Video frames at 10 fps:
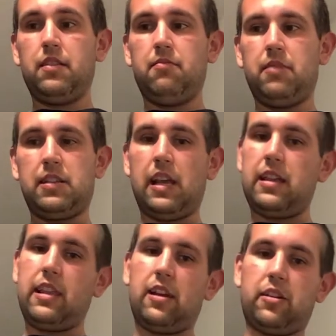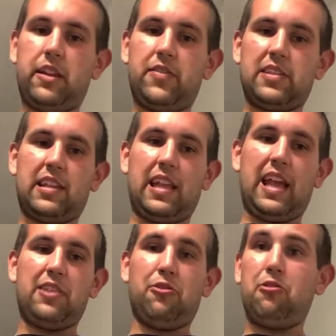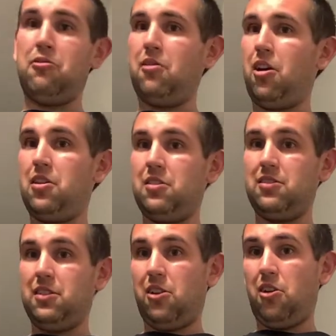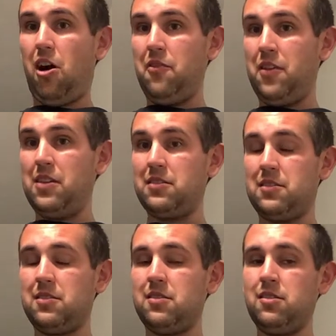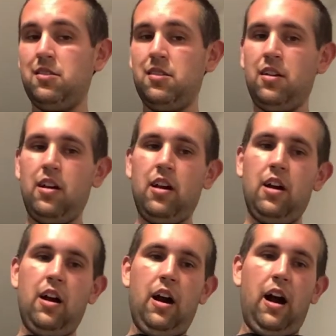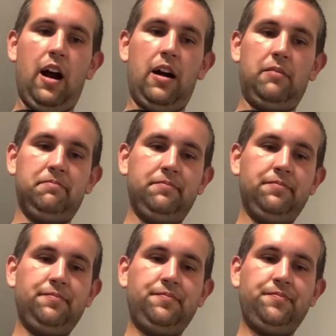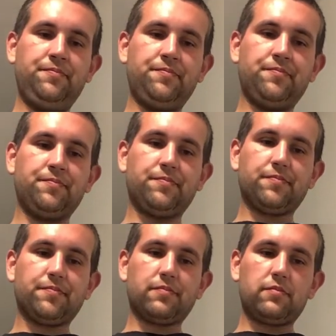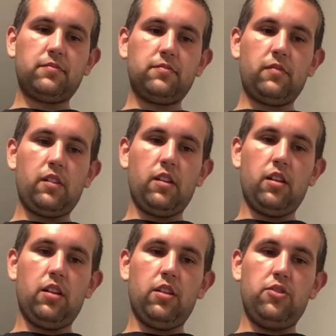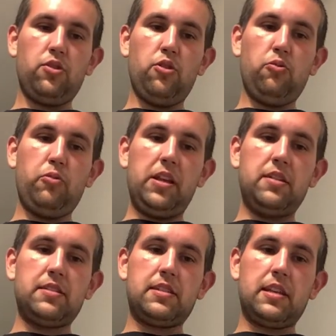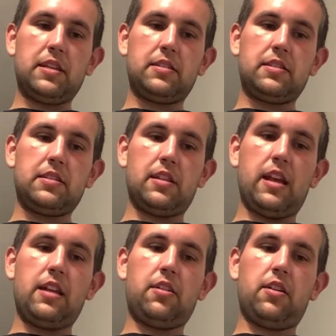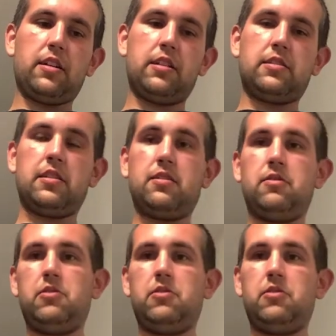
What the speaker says: because I think our defense can handle their offense. So week six, it's an 8 o'clock. It's a